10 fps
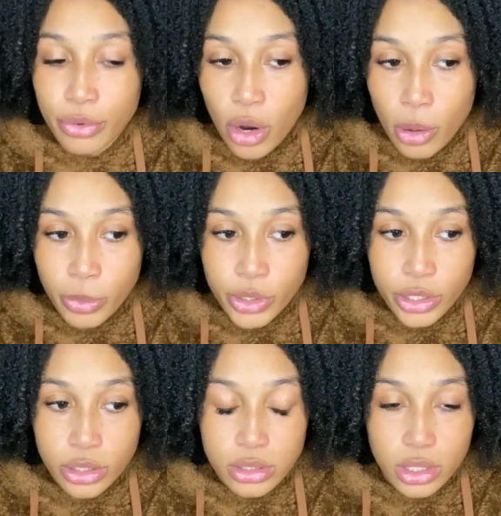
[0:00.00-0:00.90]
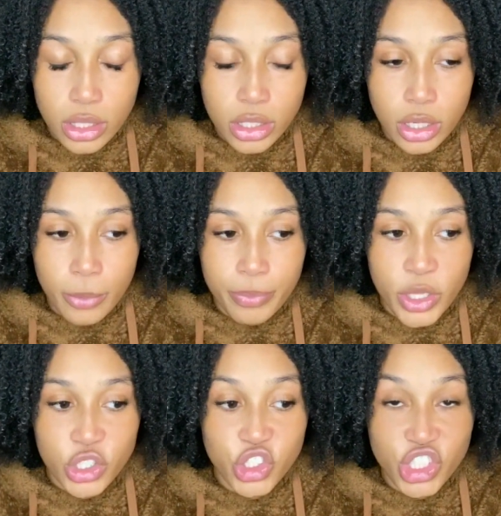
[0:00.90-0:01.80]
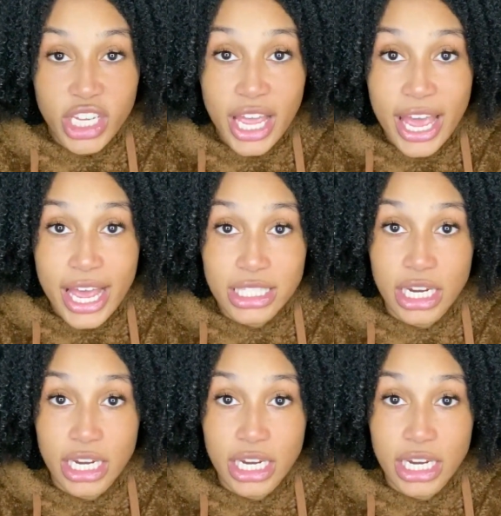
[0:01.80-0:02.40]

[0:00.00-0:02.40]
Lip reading: homegirls, she has an